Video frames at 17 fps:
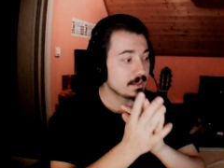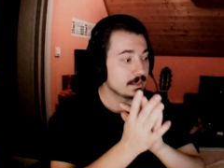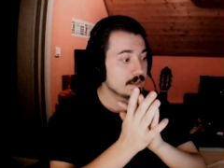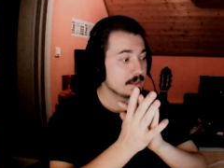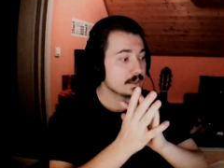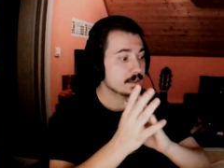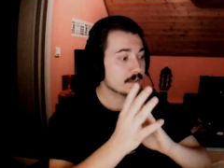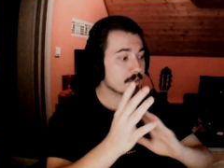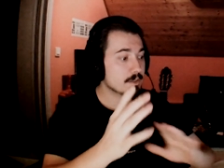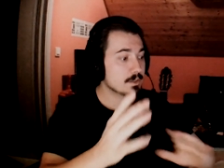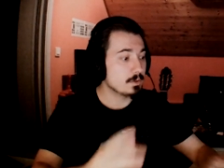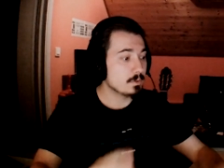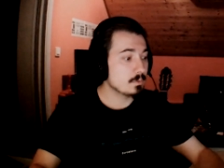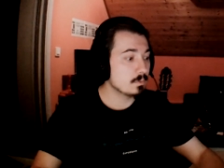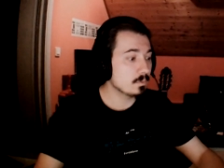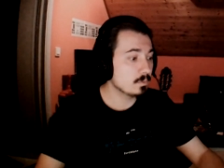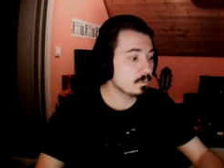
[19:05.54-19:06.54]

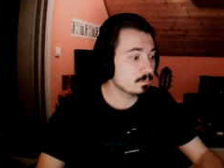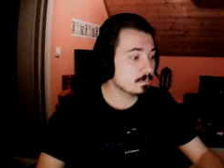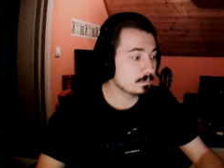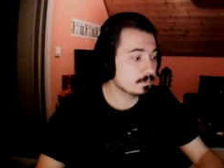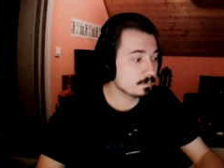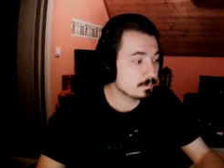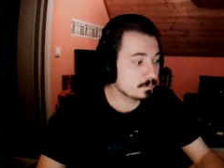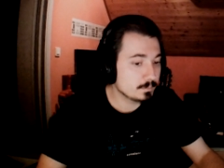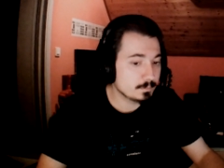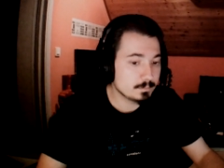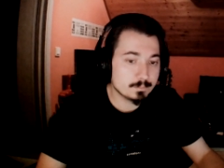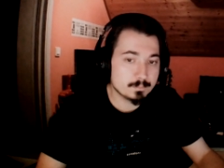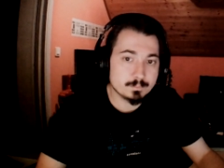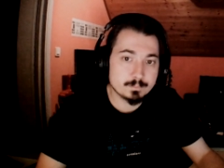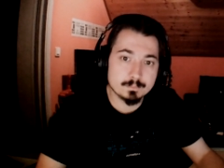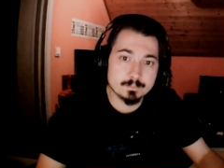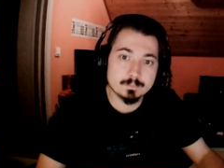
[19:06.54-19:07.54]
So,
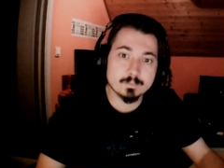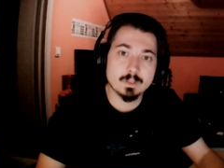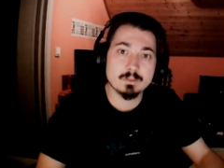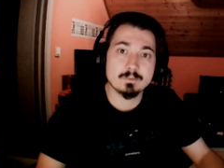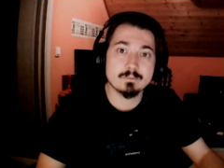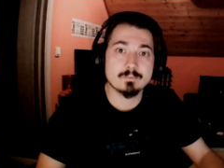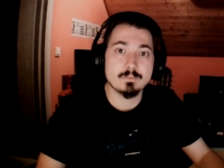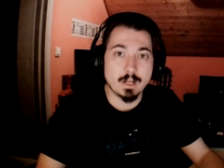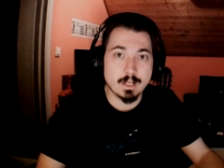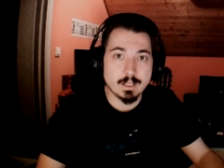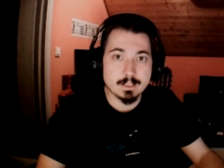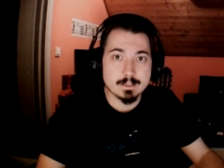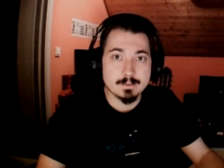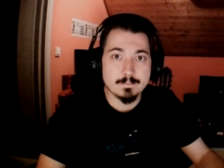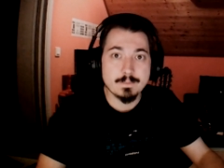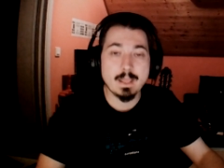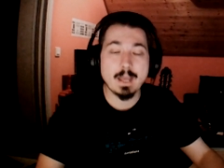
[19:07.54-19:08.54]

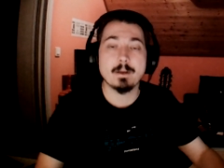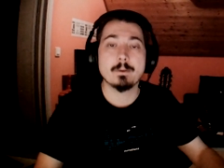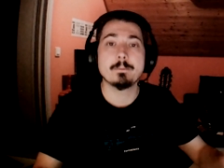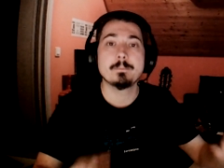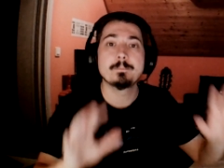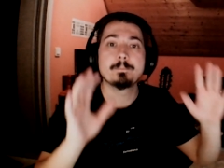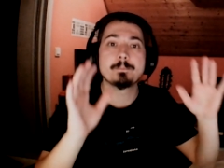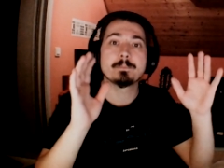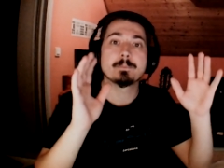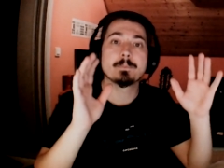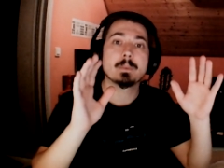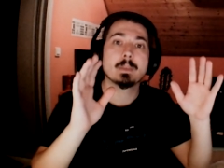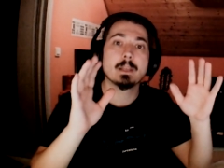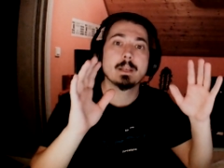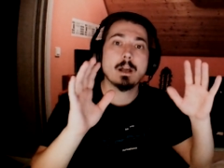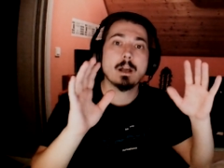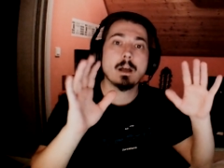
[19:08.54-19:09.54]
right. Now,
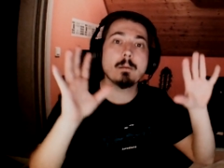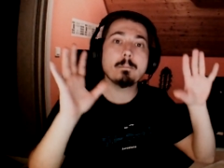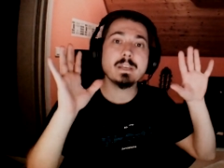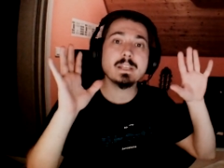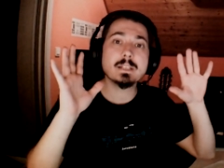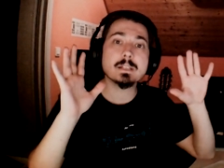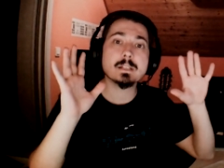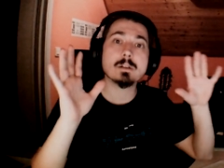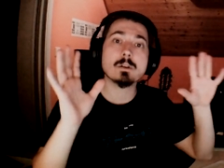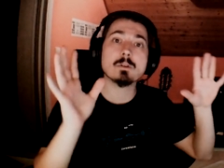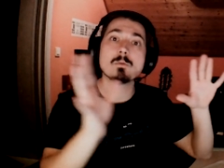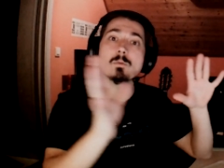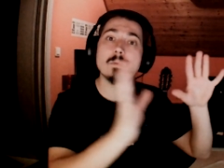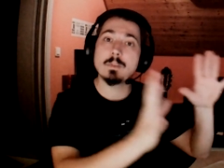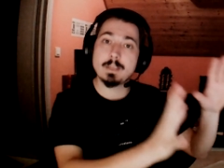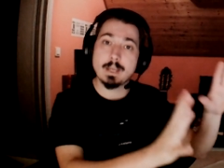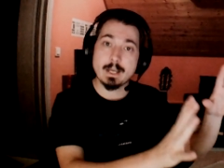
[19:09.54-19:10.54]
amidst
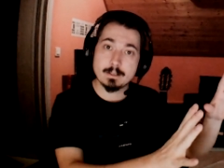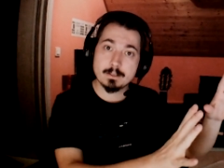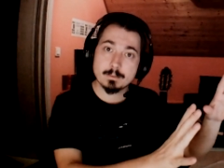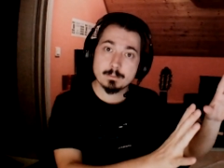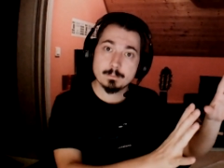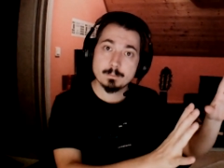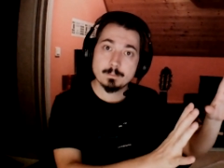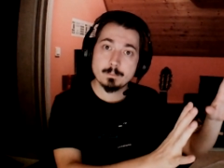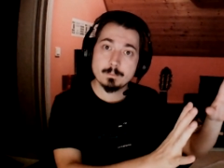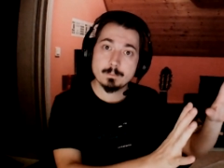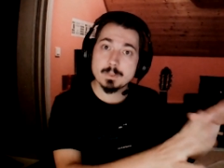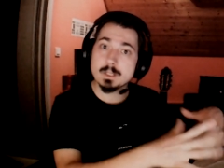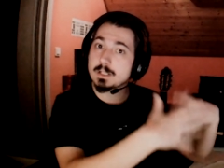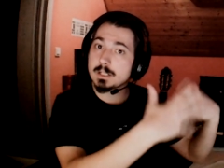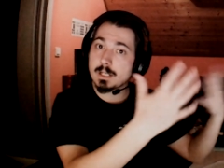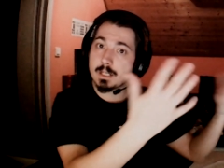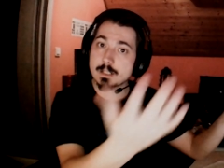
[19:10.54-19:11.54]
all that,
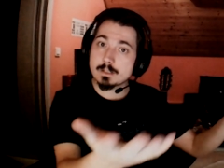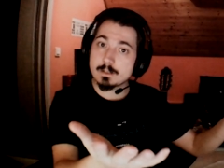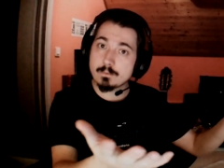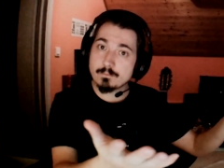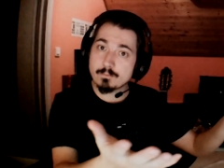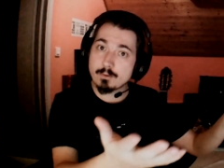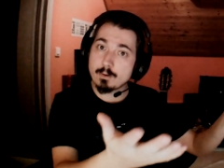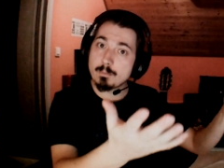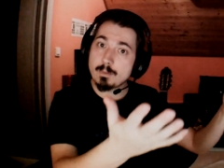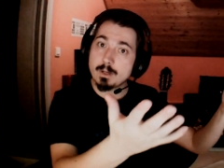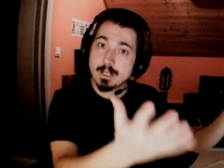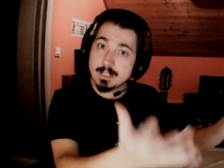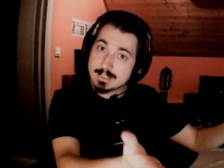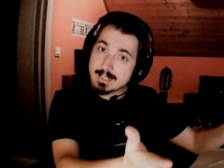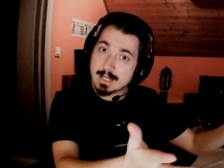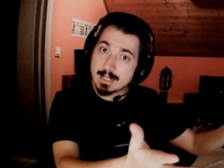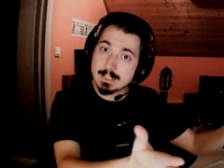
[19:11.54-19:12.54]
this is from a
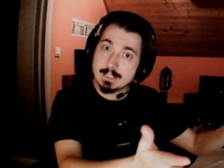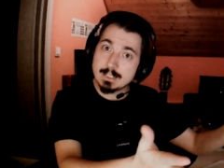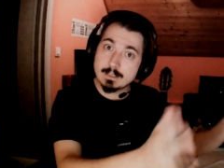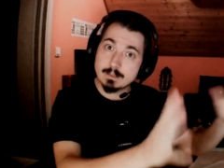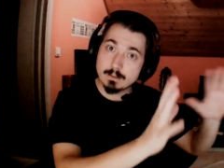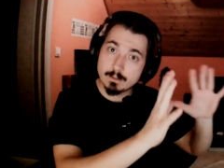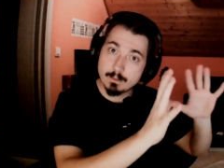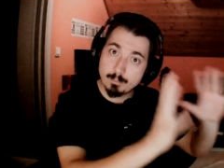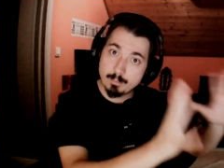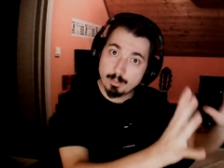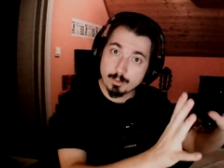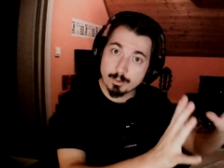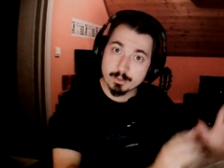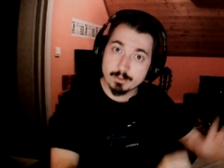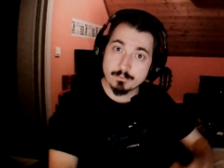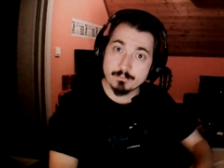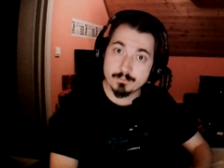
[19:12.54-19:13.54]
technical
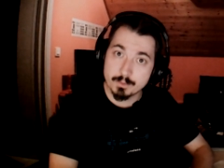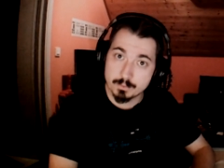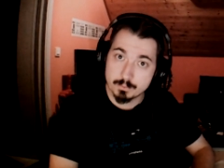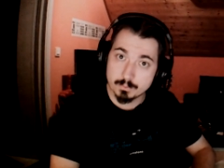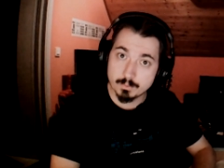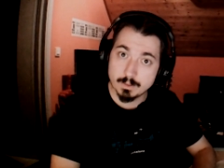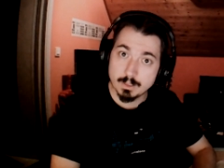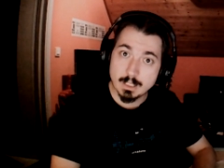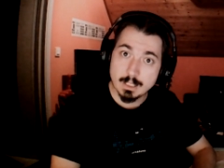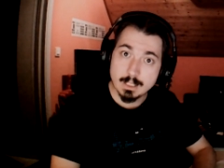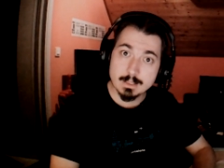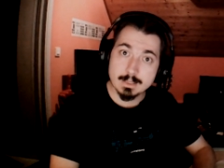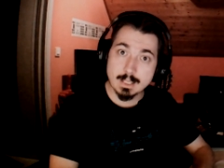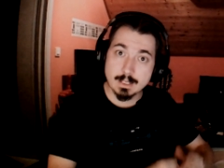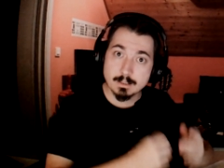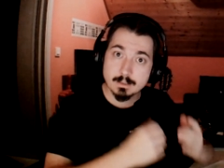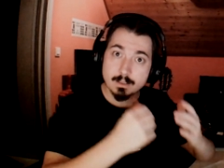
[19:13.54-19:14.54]
point of view,
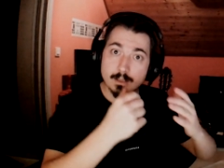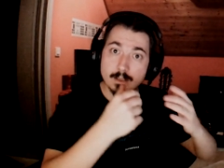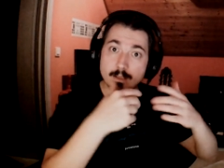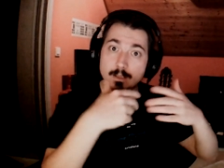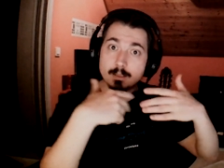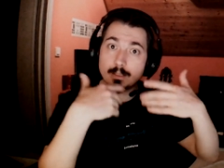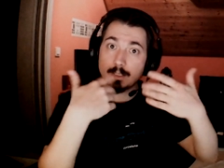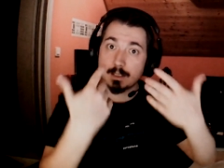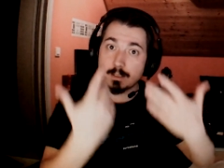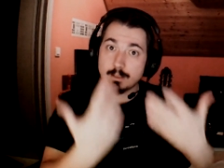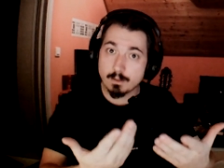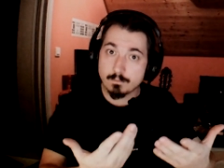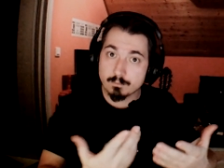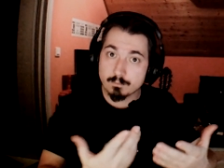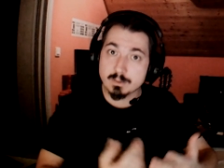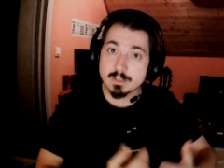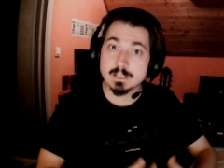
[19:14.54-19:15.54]
that the
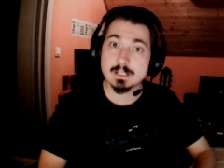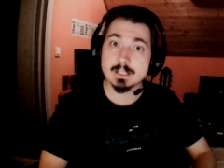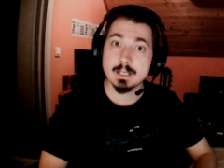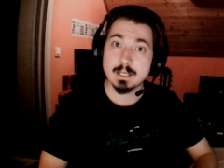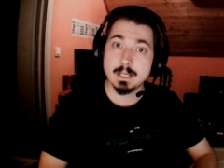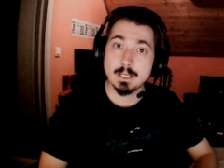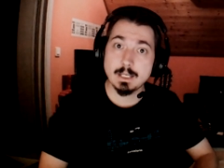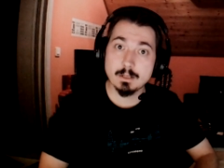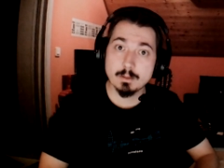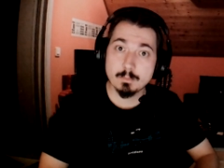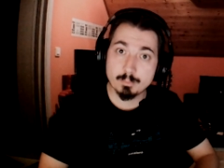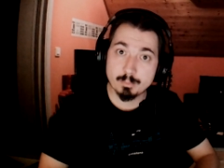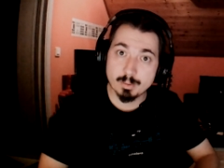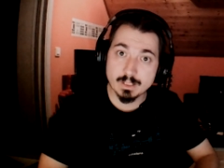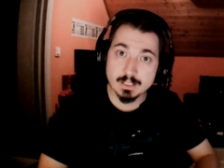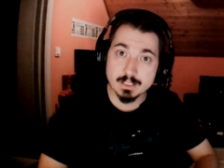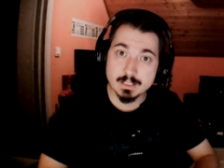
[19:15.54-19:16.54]
government's
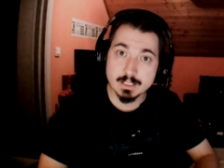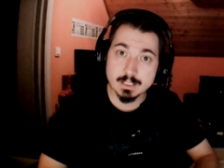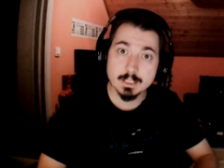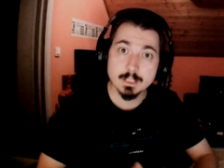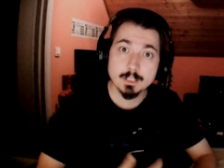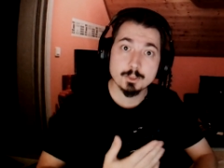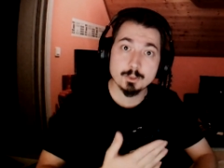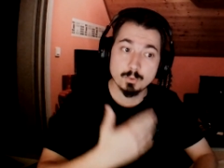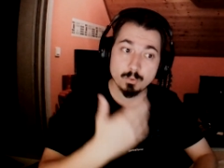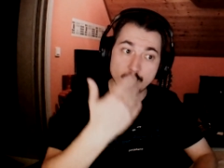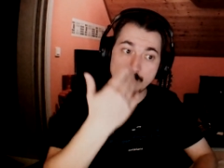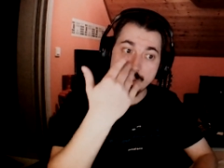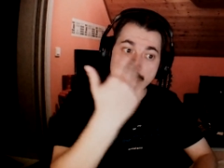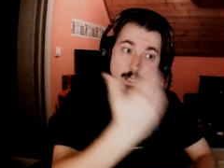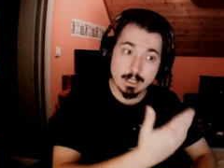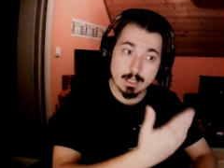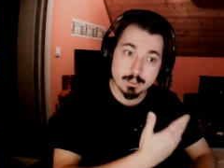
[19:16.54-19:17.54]
inability to
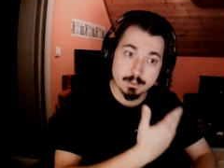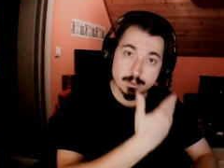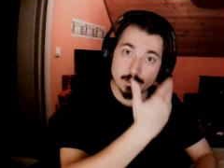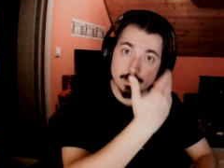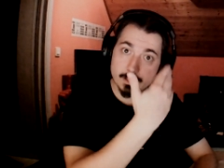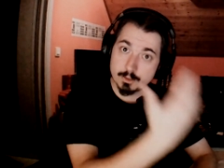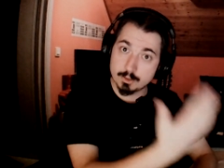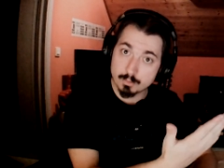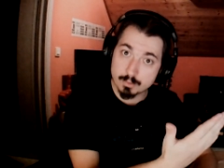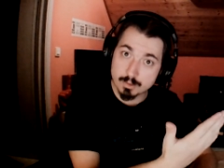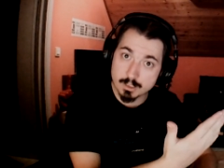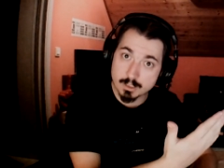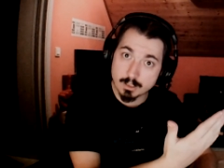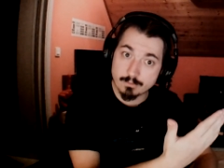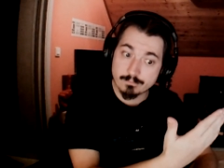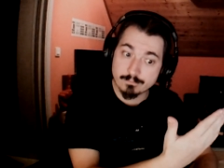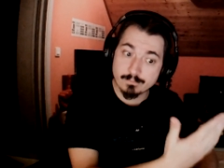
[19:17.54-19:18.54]
actually do
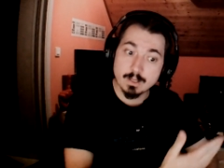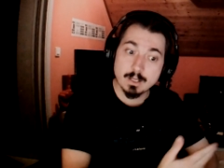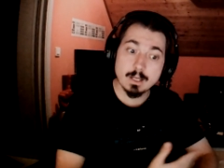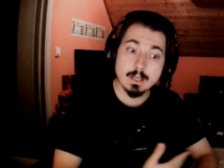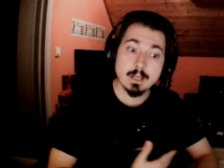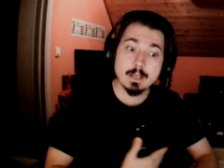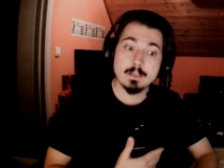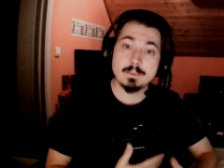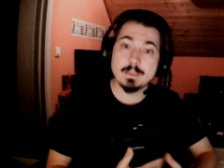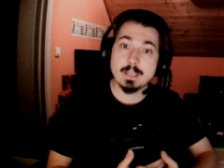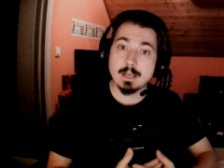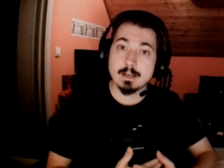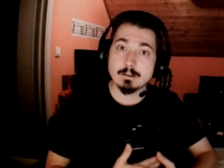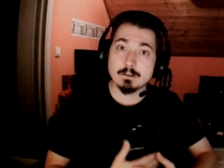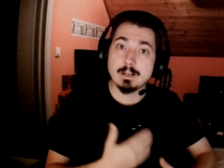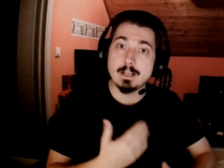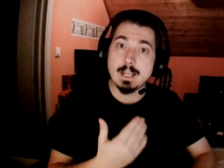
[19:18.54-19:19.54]
stuff,
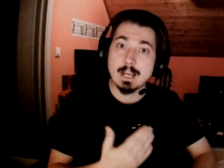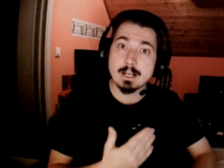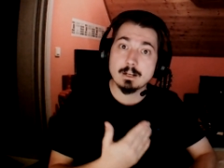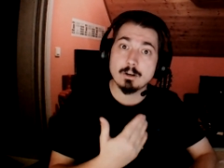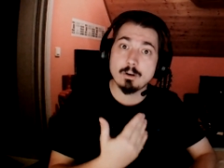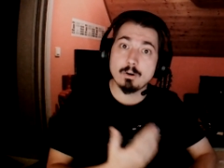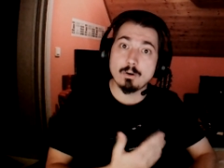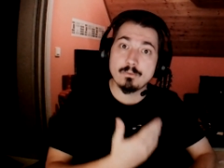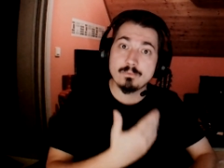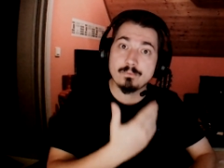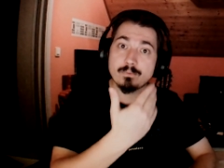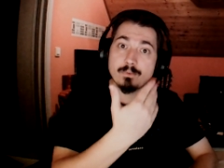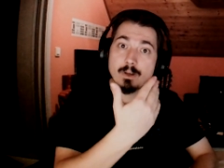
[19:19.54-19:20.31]
their lack of,